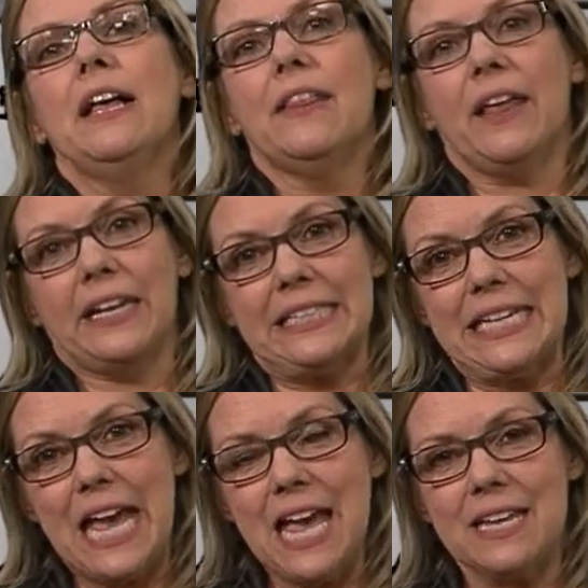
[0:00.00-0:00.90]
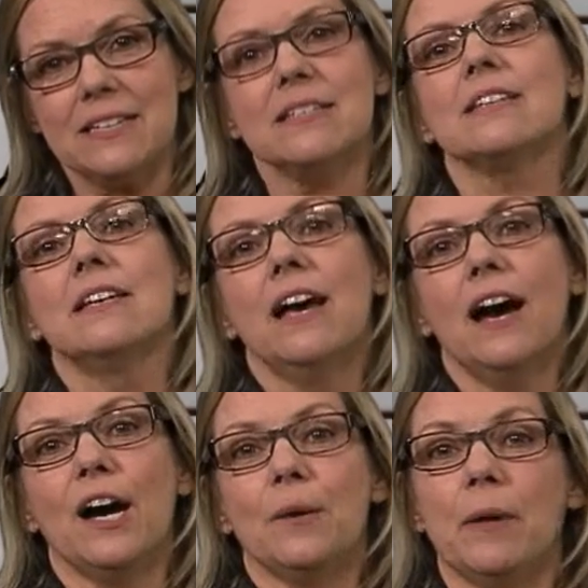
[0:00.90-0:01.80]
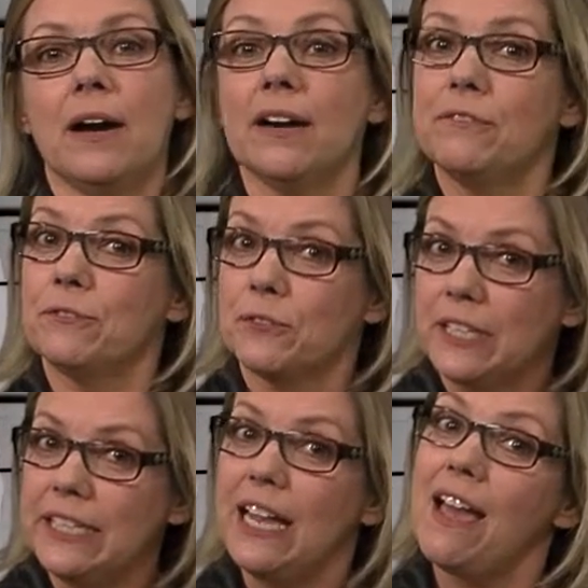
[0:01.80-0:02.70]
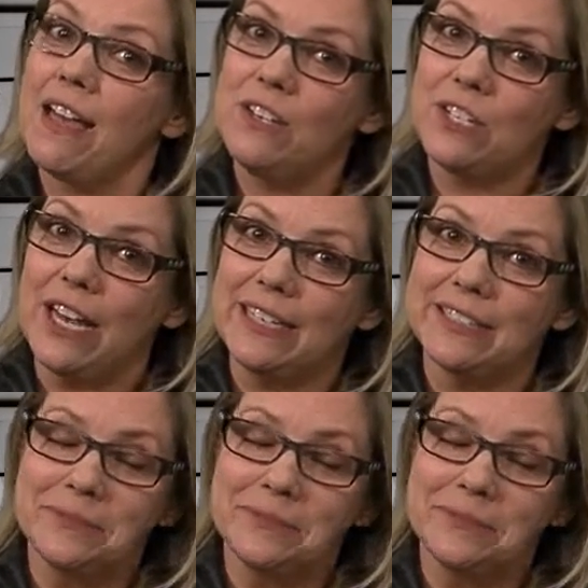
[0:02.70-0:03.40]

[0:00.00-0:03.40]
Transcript: that attend um, a free headshot.